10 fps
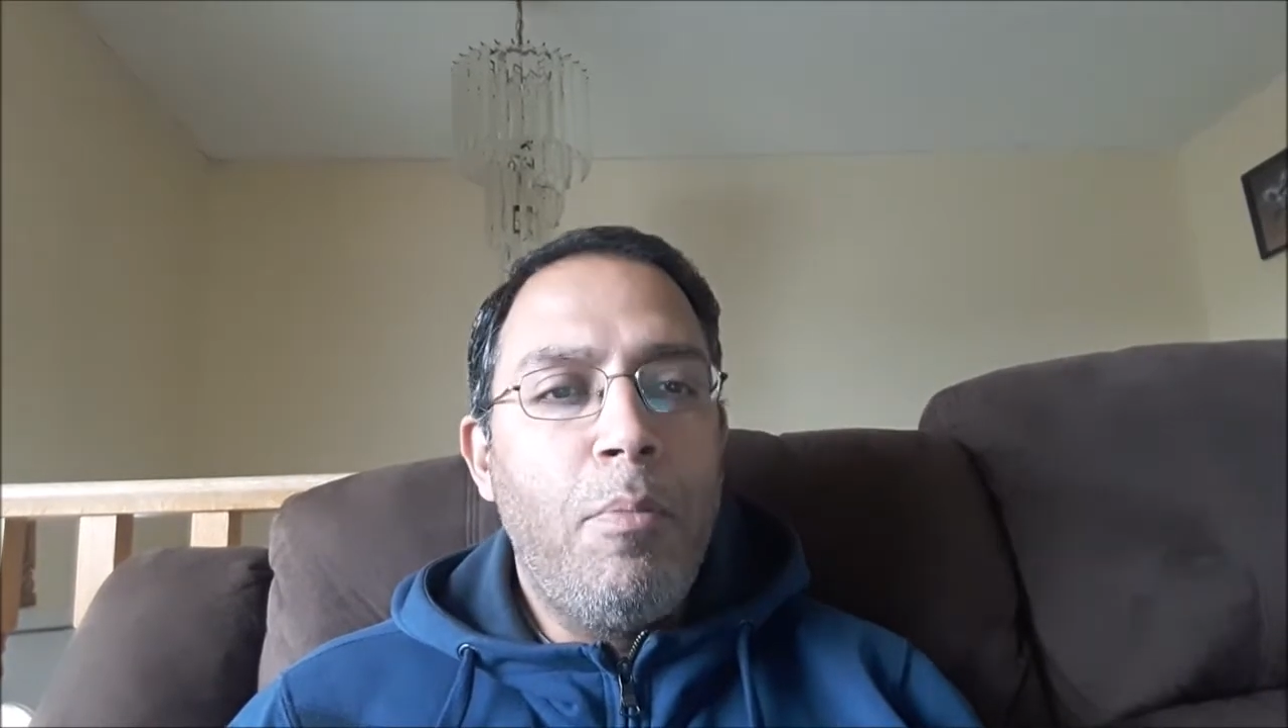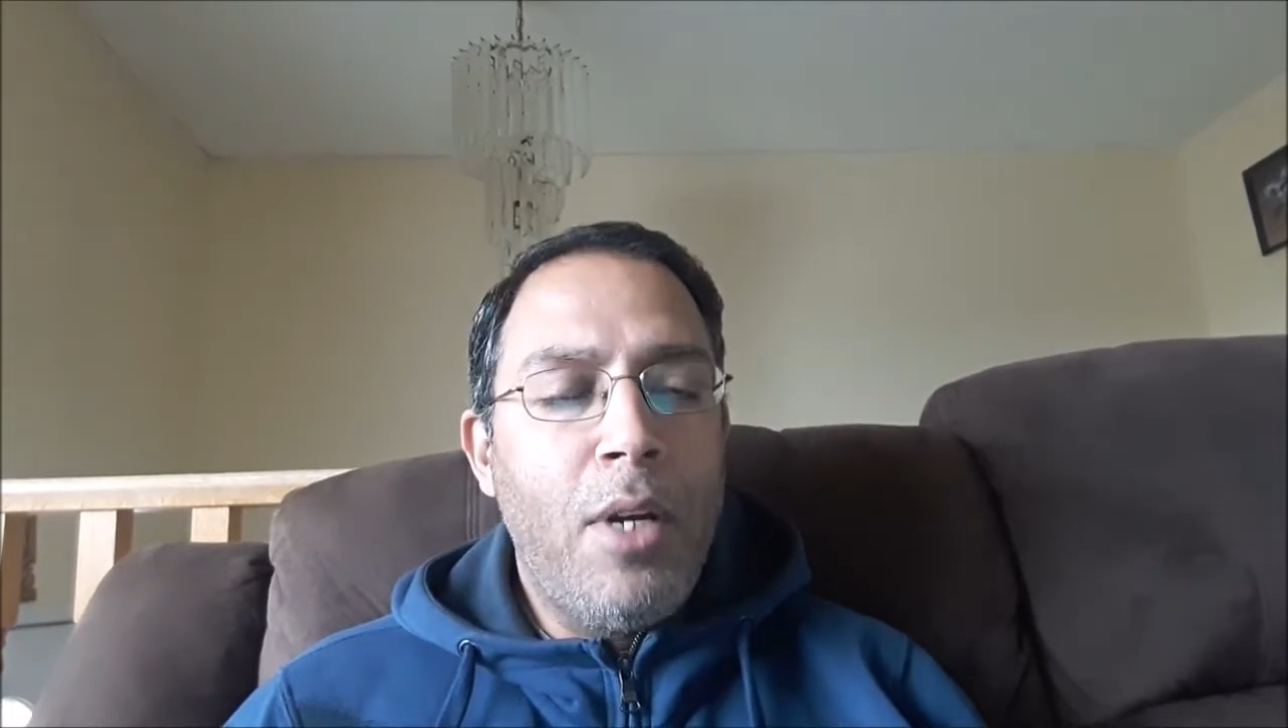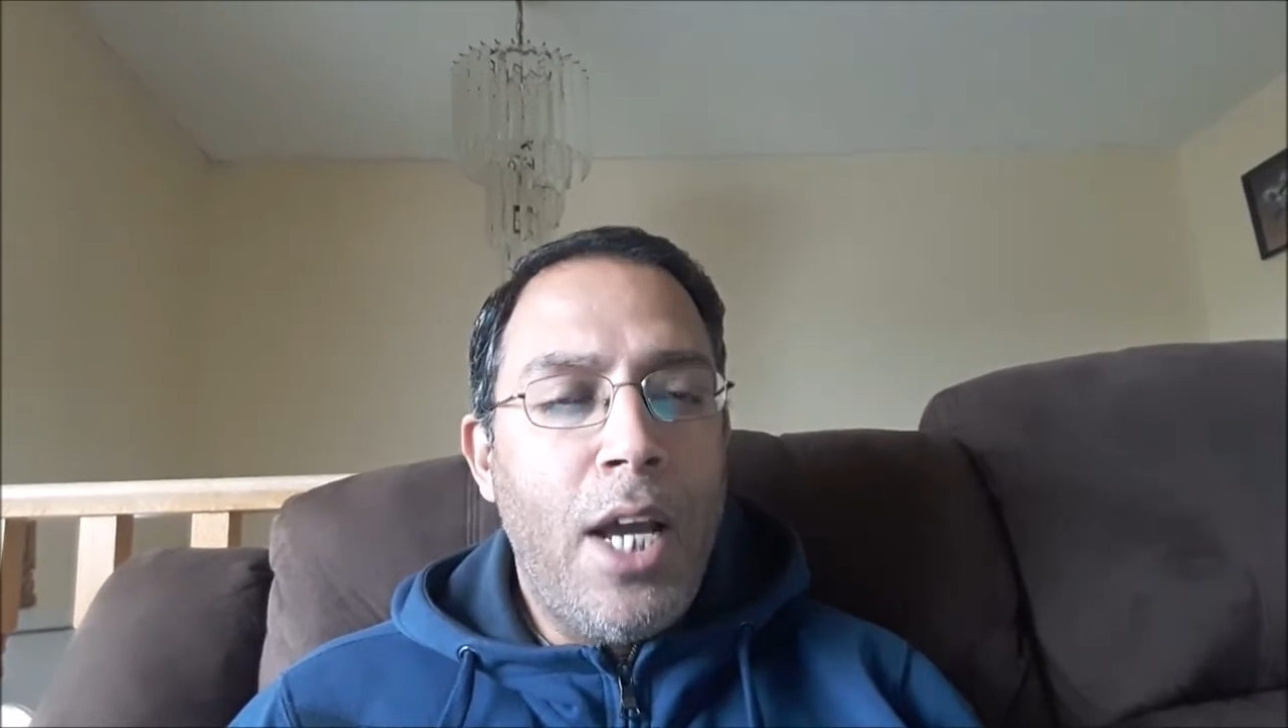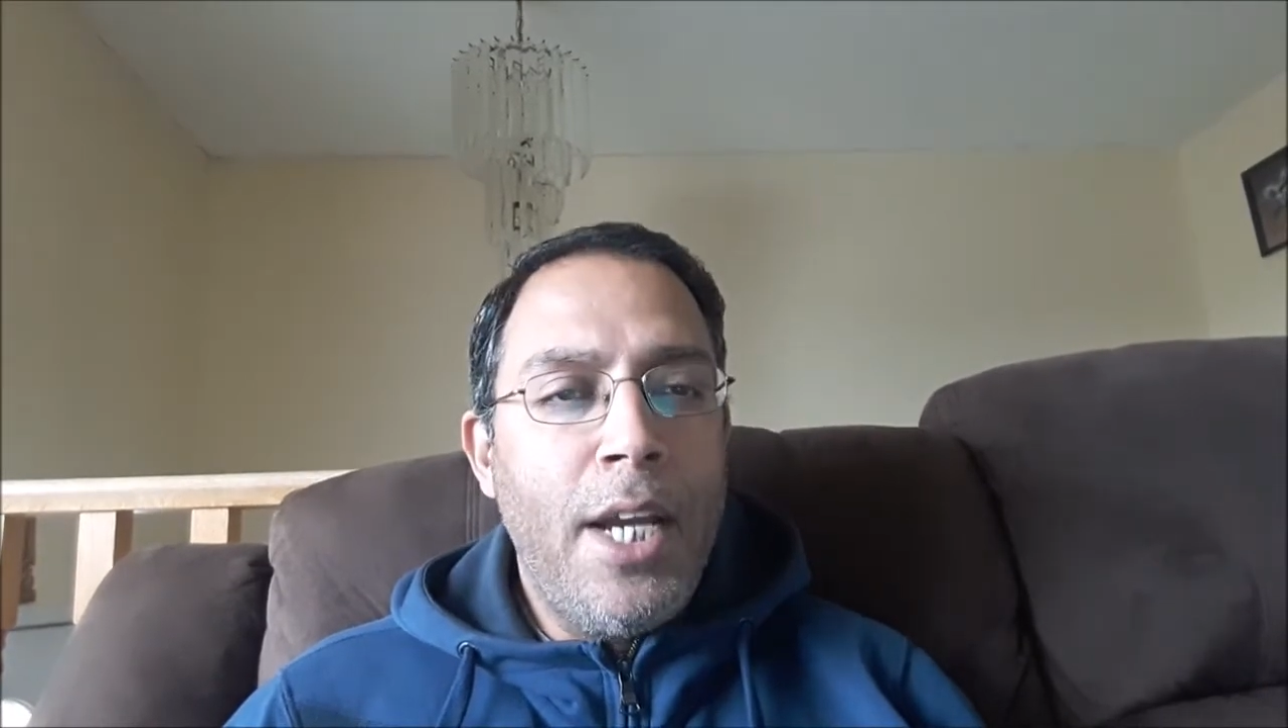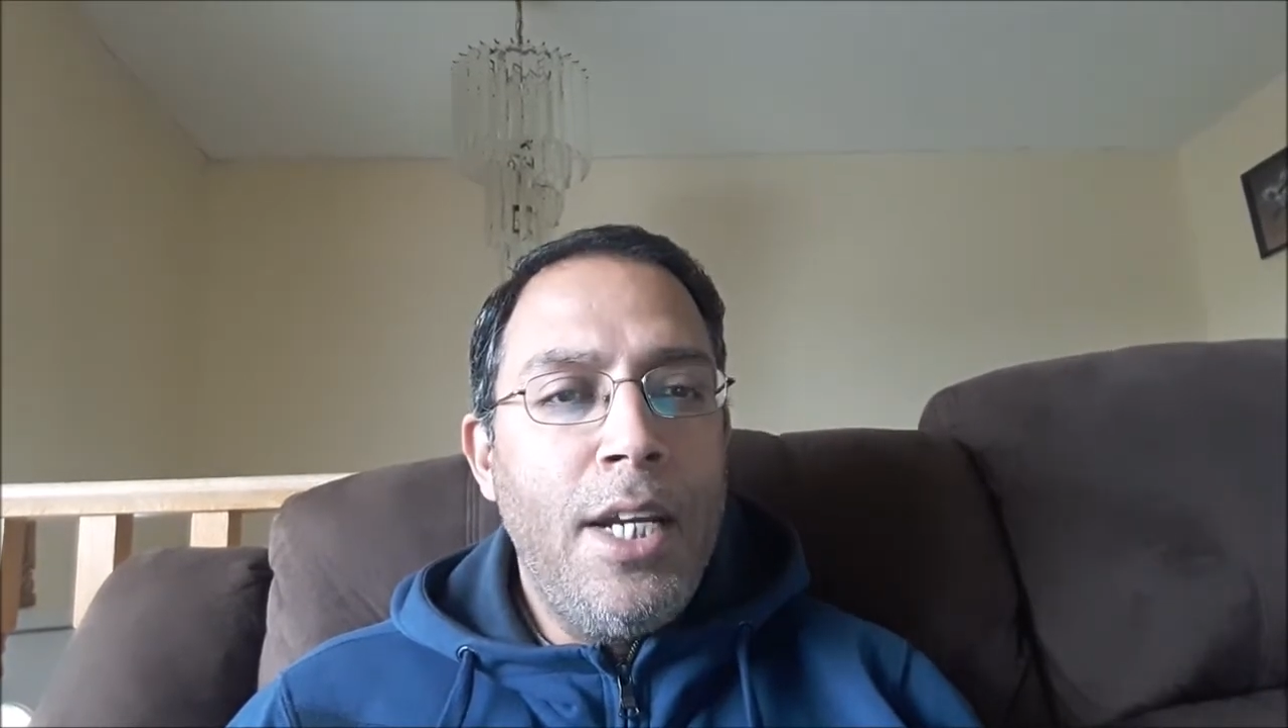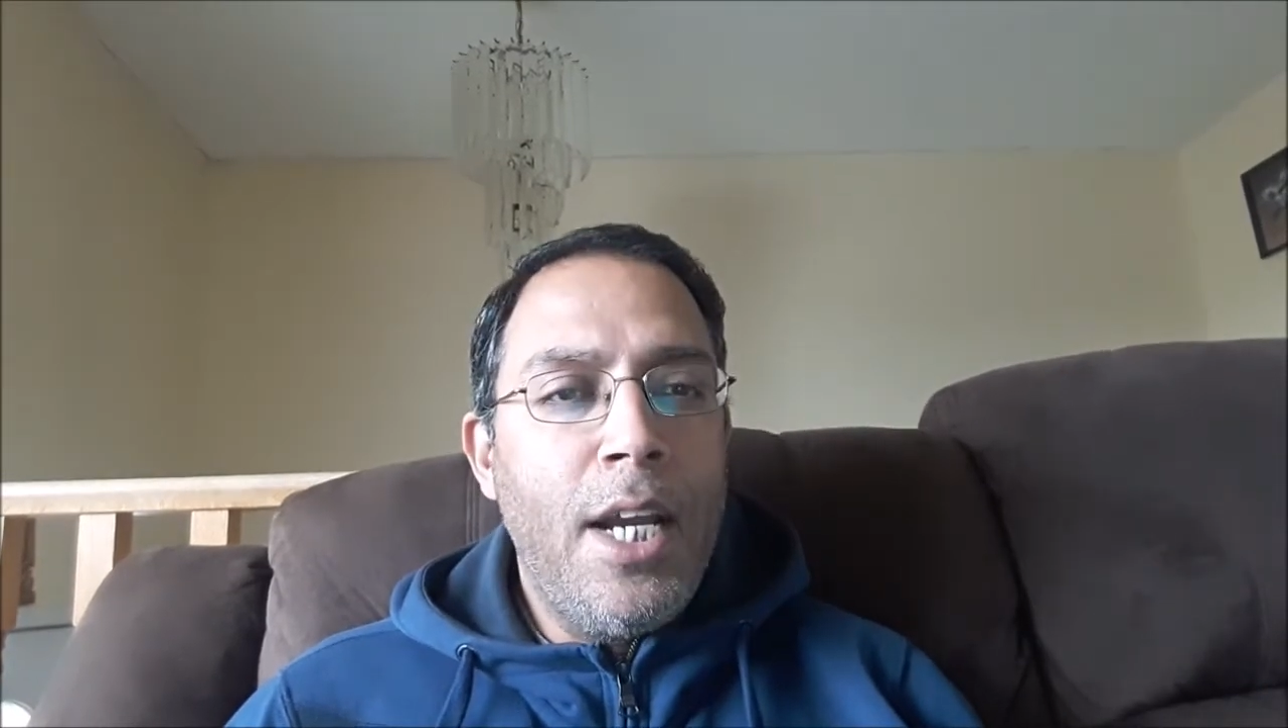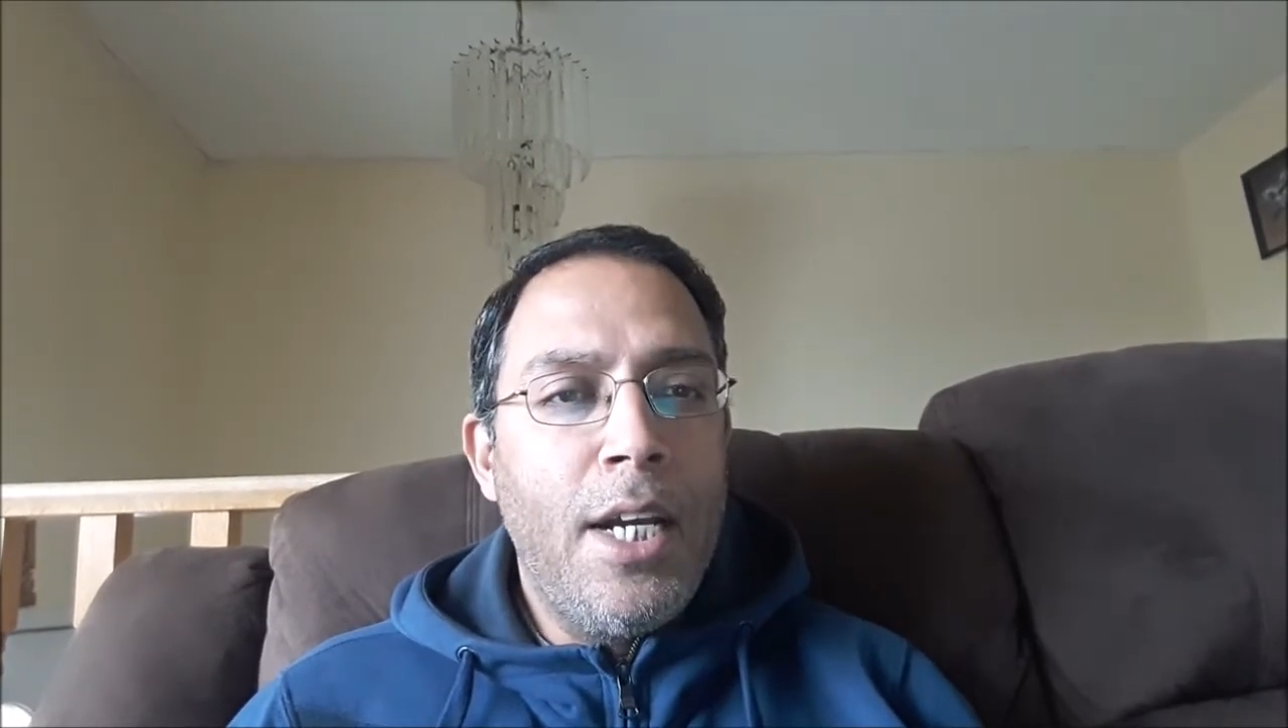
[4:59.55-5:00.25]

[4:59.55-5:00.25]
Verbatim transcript: applied